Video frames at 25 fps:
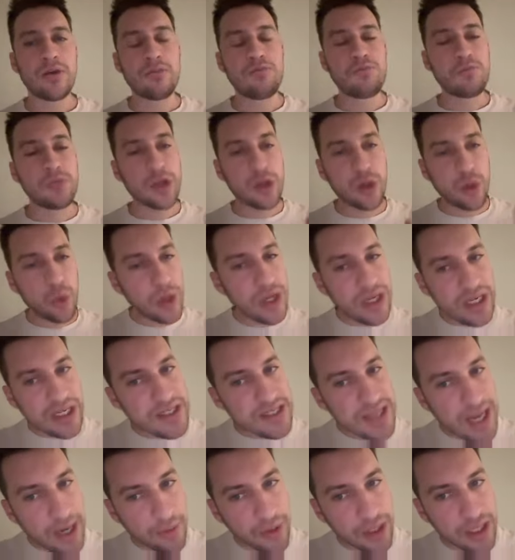Liquidity is
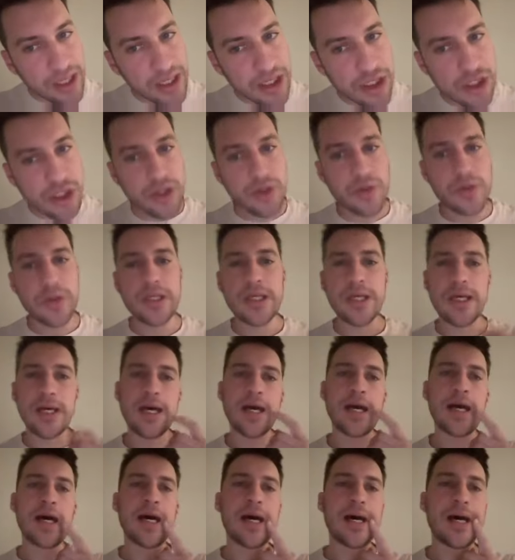not really an issue.
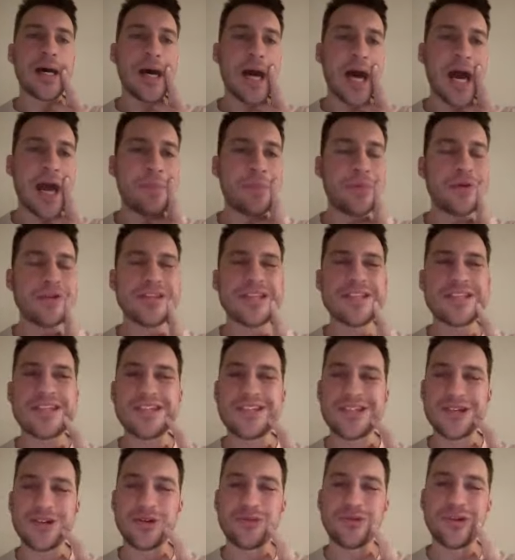Uh, I put this
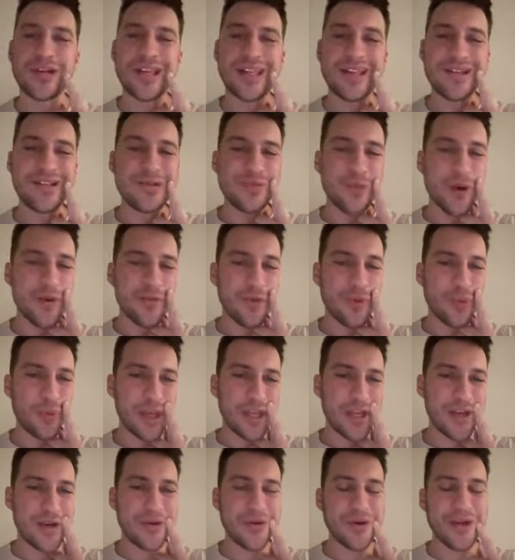as a green. It's more of a
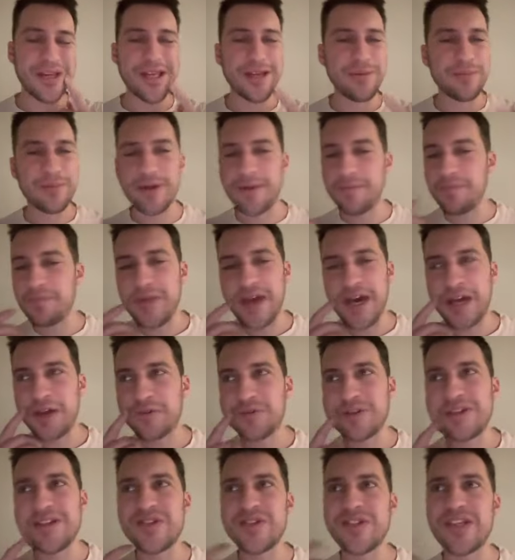weak green, but I don't
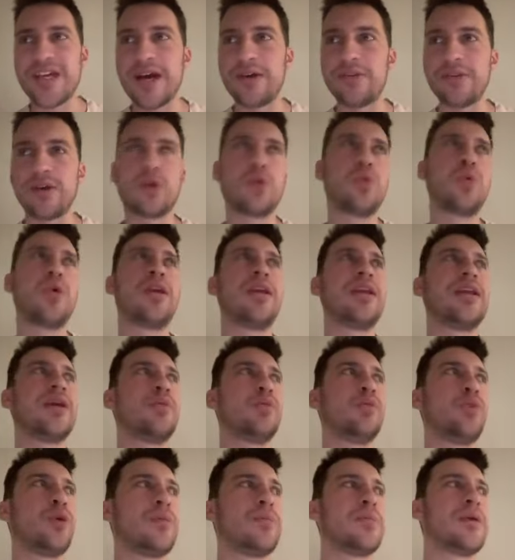really see how liquidity
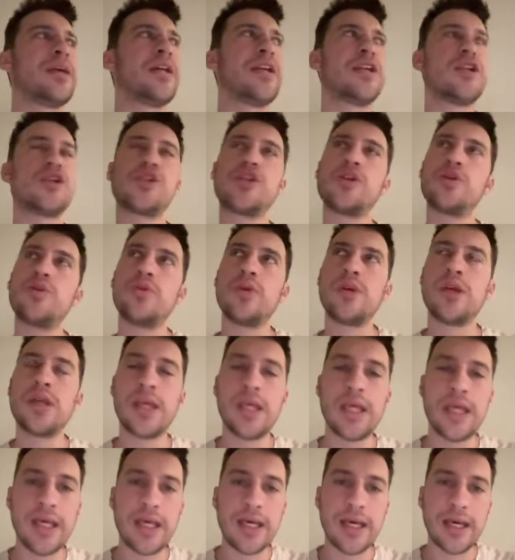would be an issue
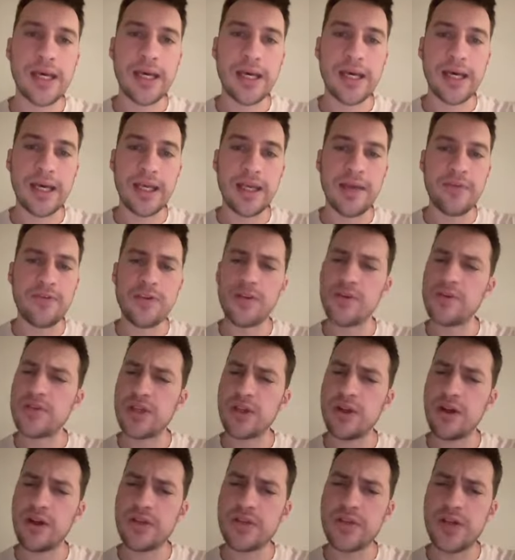uh, if you're
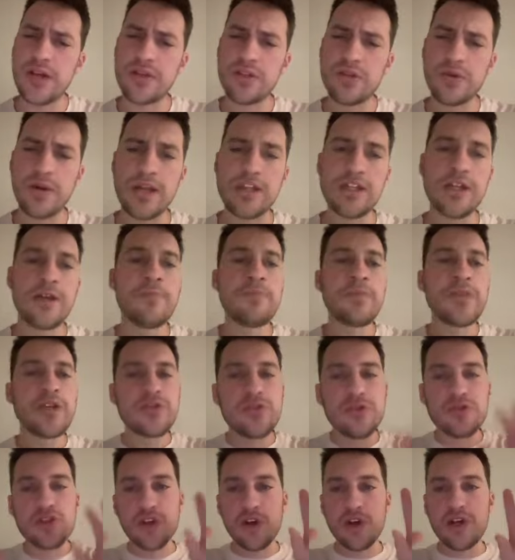using an RSI strategy.
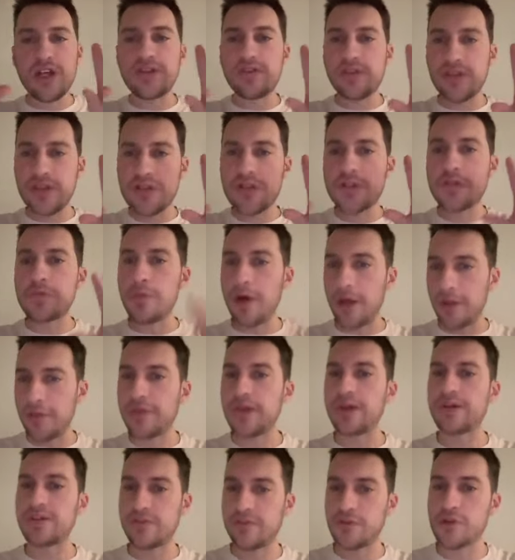So it's good at the small
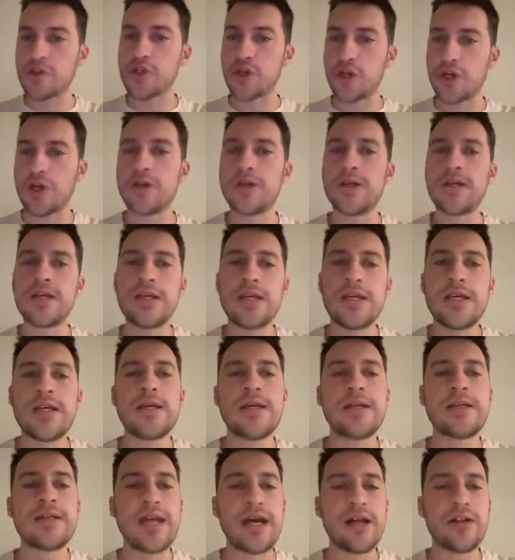things for sure.
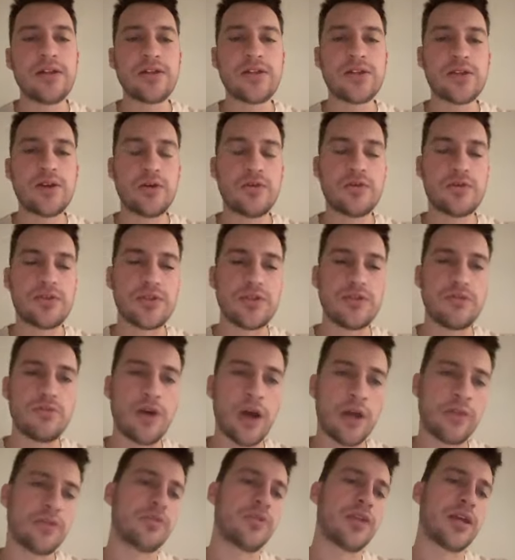Now let's go to
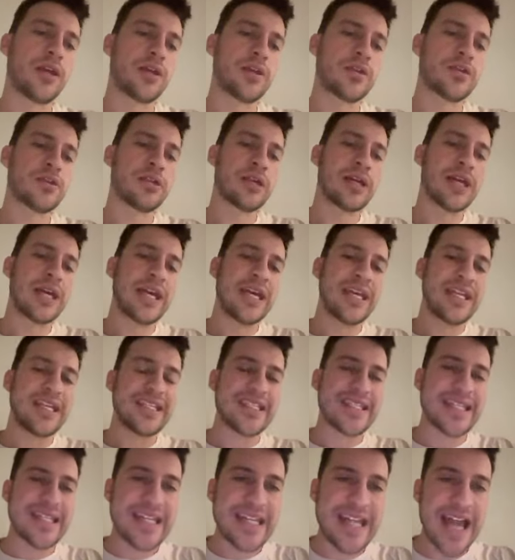other things. It
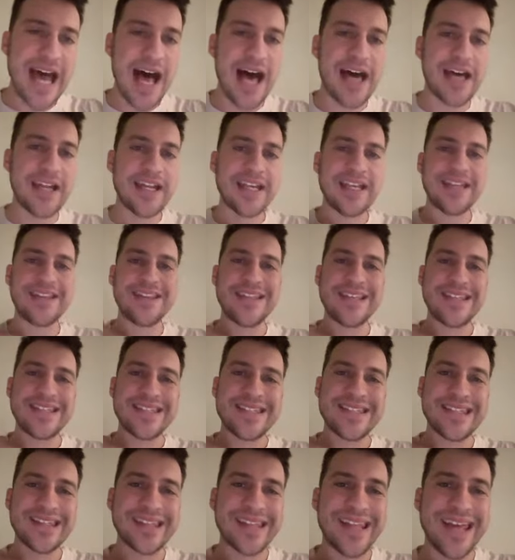is not in the
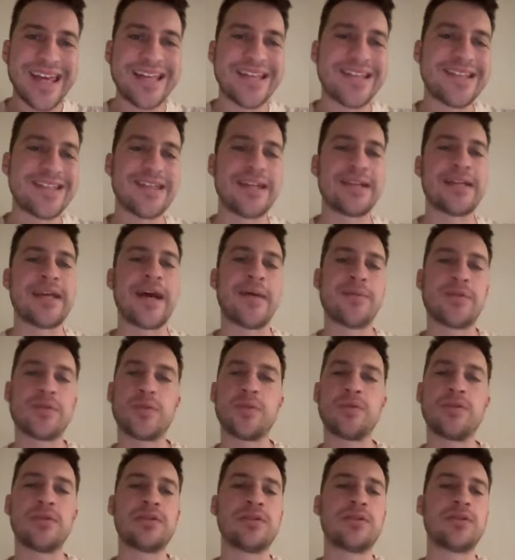slightest
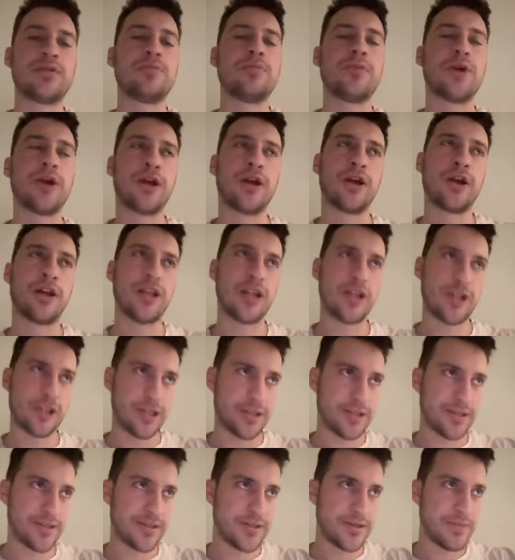adaptable to market
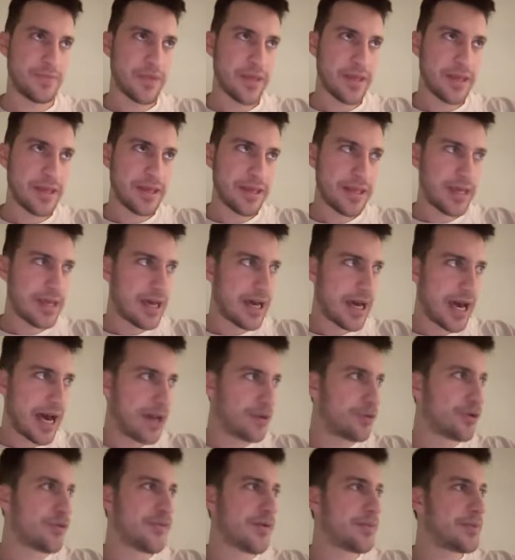conditions. I
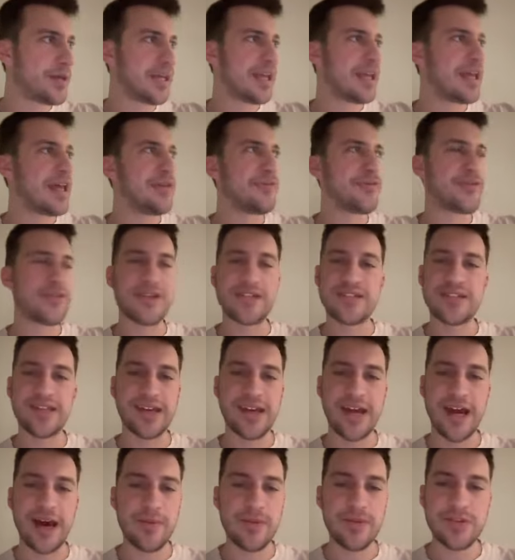don't know if I'm going to get hate for this in the
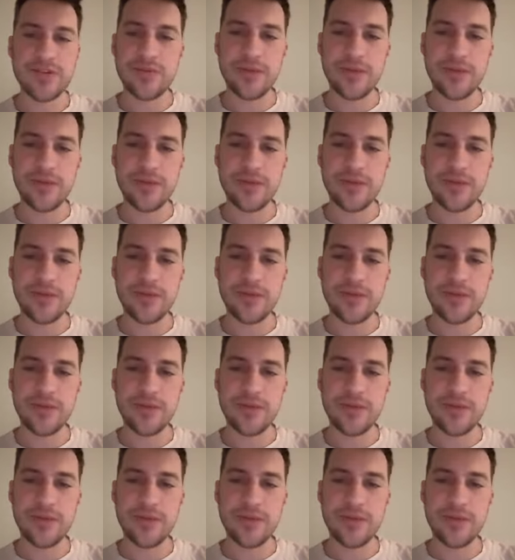comments